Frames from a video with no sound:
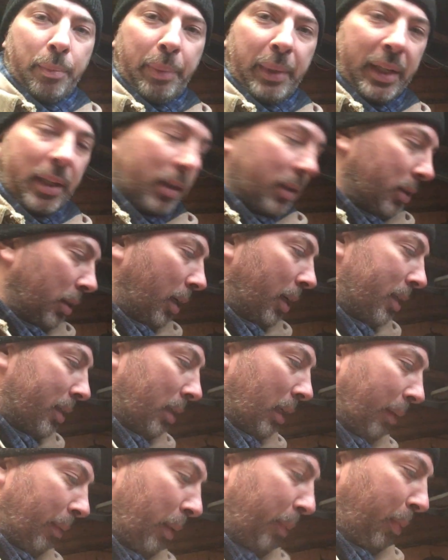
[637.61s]
bigger
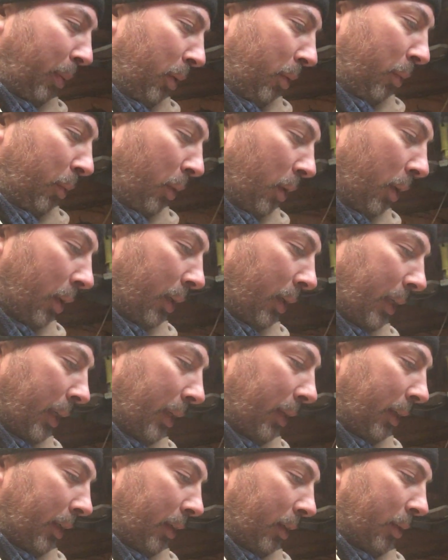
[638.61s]
size. Let me put one
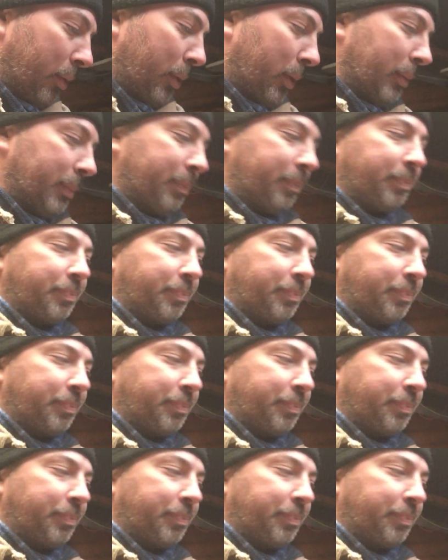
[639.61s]
in the other one.